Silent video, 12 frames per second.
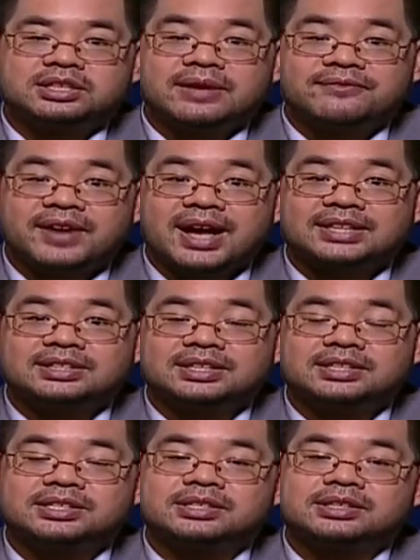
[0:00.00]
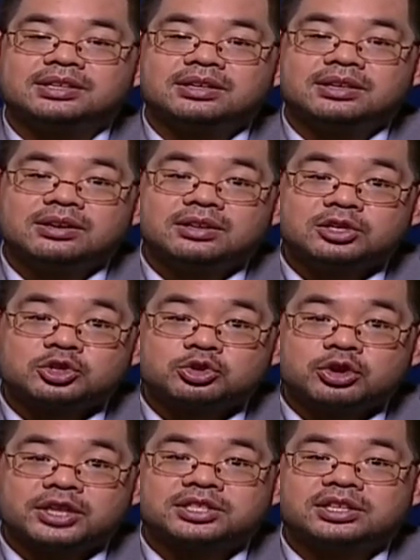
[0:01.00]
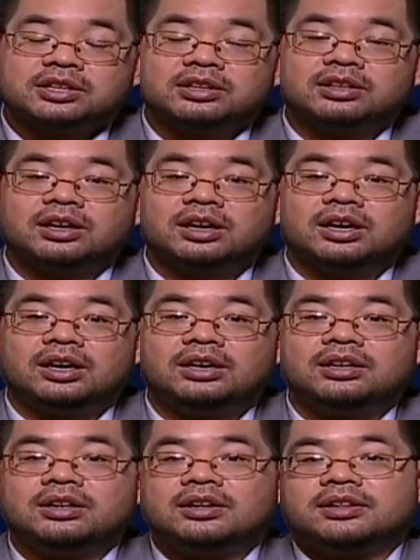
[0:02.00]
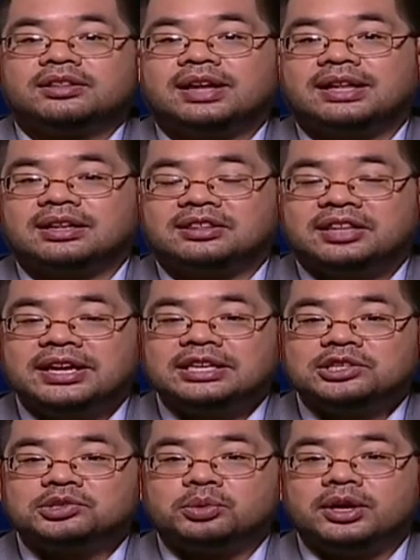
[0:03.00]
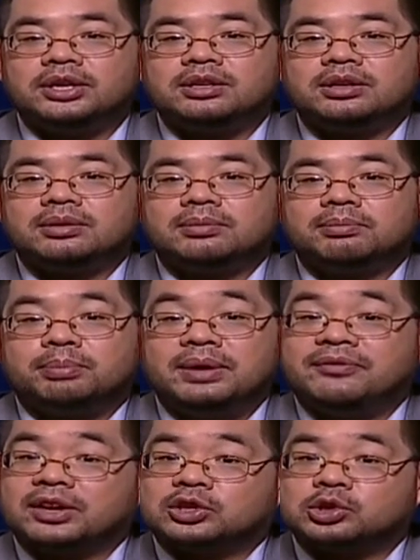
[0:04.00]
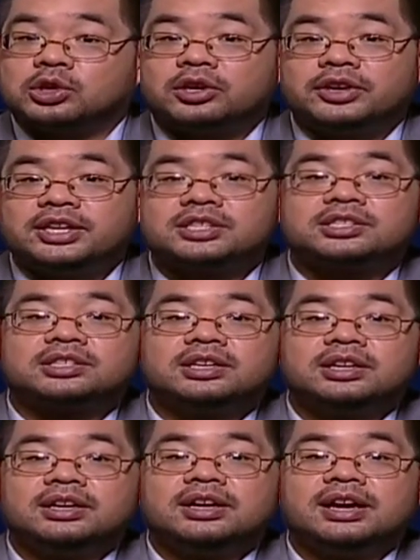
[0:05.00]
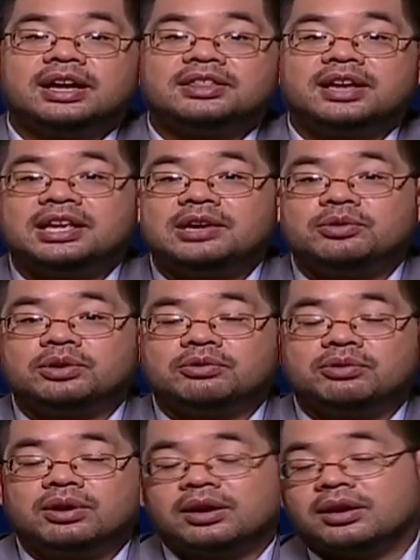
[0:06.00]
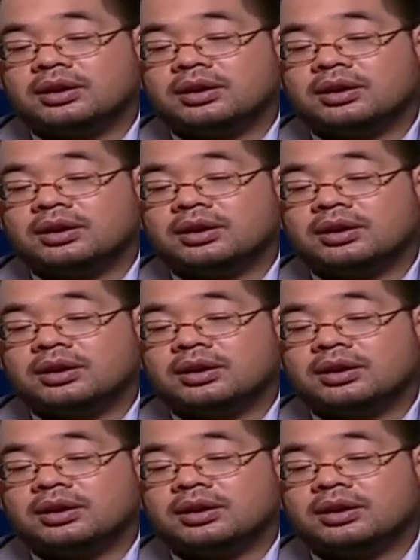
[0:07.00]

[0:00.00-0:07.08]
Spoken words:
steadfastness, trust in Allah, that things would be victorious and that he would